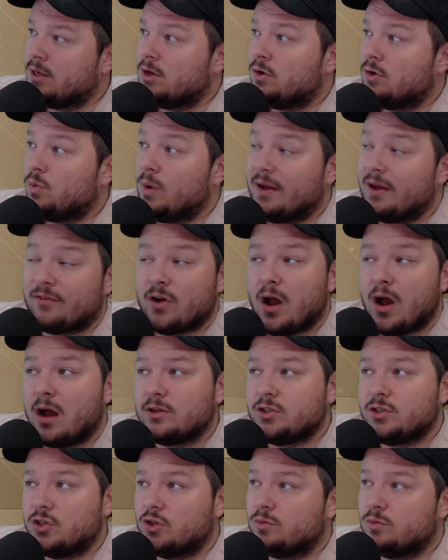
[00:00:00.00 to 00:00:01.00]
We have
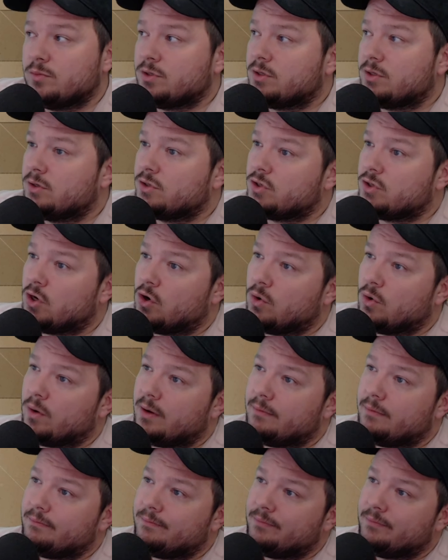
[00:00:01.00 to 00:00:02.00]
costumes. So,
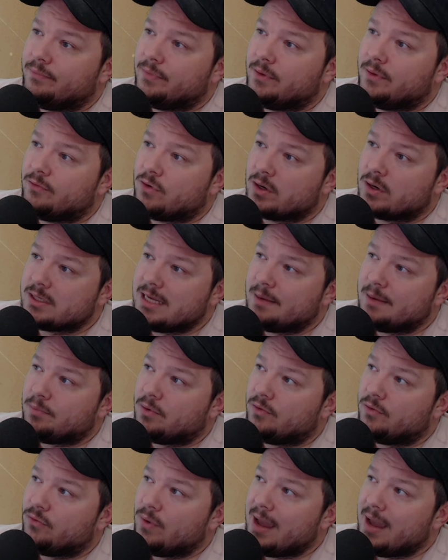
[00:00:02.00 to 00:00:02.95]
for example, if we